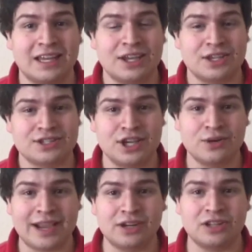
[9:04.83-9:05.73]
So
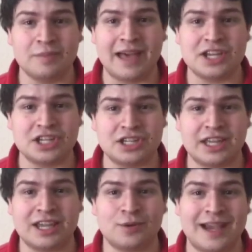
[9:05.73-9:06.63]
I can only imagine the
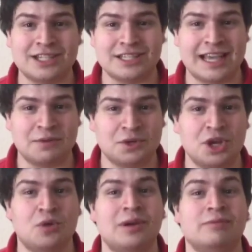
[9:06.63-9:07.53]
interactions that will
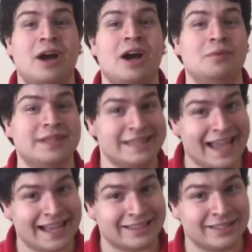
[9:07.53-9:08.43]
go on with that.